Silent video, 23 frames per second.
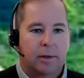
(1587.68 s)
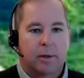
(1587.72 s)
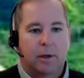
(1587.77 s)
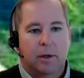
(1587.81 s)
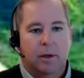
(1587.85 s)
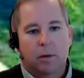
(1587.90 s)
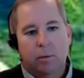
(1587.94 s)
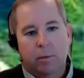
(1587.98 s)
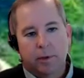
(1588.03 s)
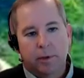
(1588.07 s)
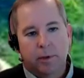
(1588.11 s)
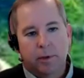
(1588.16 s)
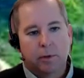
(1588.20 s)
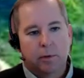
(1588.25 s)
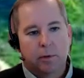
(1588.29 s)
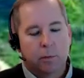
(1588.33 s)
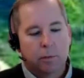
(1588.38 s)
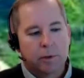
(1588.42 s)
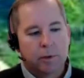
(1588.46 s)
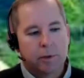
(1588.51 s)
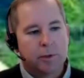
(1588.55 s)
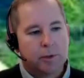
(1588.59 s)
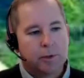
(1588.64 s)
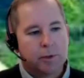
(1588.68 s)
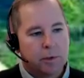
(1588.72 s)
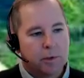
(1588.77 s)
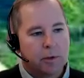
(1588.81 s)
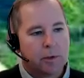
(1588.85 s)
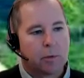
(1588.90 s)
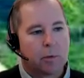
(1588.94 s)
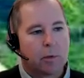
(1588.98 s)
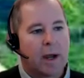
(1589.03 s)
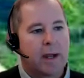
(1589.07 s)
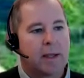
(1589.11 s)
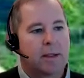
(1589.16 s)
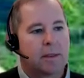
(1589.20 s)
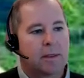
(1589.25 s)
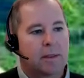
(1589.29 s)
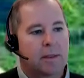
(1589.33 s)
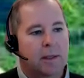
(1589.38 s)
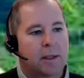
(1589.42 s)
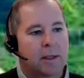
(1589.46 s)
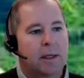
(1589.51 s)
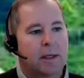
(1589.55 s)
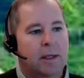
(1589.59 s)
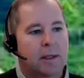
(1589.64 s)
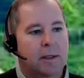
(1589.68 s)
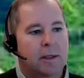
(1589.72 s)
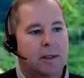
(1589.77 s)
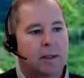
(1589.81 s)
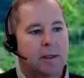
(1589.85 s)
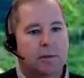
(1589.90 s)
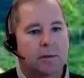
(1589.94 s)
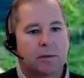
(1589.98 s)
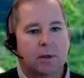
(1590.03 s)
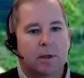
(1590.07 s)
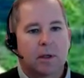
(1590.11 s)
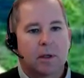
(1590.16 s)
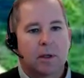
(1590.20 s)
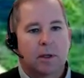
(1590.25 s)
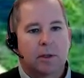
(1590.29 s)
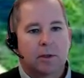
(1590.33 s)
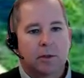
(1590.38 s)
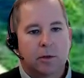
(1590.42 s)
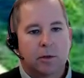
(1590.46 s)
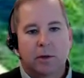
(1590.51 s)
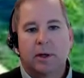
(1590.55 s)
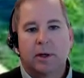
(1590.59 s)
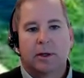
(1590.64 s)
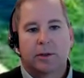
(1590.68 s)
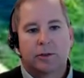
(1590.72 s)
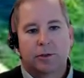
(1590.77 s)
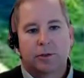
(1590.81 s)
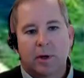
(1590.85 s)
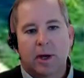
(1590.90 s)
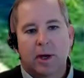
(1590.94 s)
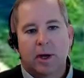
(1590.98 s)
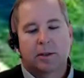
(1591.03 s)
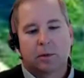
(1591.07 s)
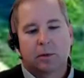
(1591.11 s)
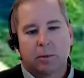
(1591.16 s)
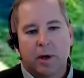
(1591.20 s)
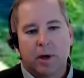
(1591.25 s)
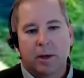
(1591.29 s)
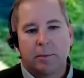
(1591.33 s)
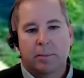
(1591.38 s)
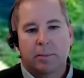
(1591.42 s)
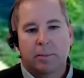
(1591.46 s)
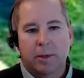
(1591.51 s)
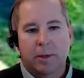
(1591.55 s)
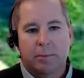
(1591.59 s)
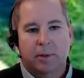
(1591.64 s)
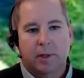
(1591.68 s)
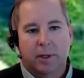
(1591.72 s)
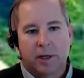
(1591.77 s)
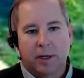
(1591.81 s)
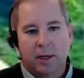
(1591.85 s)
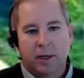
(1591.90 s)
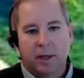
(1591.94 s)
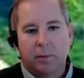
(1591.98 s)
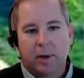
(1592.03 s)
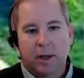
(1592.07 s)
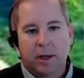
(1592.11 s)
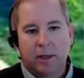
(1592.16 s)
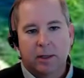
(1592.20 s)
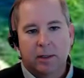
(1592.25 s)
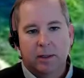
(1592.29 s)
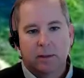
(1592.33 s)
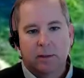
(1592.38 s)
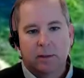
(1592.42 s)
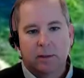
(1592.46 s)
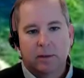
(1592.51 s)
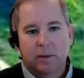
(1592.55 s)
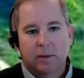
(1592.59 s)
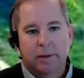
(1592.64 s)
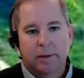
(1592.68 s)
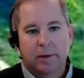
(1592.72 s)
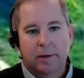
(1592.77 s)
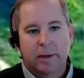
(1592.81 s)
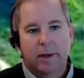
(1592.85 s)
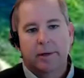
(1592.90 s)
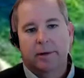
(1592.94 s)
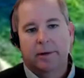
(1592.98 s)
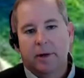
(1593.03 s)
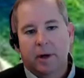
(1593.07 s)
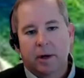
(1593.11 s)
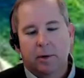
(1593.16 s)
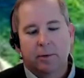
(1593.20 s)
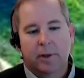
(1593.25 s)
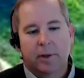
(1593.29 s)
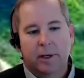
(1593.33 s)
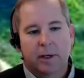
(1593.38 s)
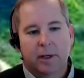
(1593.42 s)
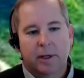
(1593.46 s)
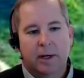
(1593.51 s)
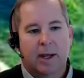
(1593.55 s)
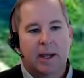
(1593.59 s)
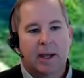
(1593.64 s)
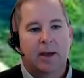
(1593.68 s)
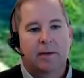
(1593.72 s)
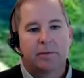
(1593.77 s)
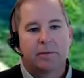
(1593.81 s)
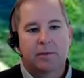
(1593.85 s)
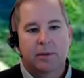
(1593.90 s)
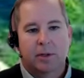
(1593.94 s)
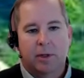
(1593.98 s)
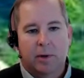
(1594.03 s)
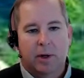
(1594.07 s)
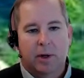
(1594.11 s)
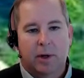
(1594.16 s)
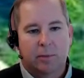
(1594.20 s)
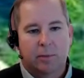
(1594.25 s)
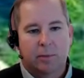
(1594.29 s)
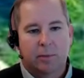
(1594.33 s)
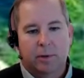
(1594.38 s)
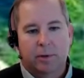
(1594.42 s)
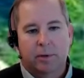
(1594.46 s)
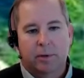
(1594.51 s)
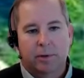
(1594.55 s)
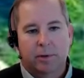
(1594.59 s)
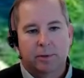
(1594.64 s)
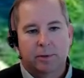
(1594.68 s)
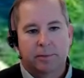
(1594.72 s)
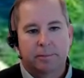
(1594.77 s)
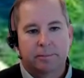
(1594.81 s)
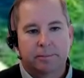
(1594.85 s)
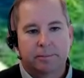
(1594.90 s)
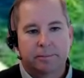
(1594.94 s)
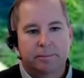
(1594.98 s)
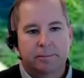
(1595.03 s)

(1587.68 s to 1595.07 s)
When you do the right thing, you're going to attract the right people anyway, and you're not really going to have to go out and recruit.